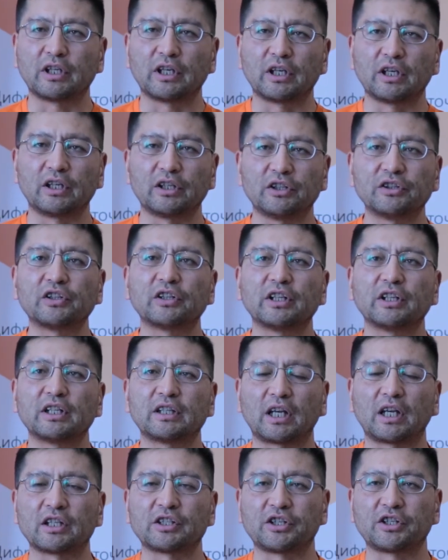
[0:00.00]
the
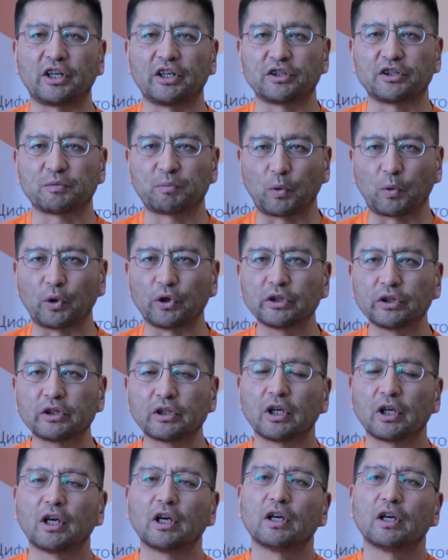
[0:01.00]
Internet Exchange Point,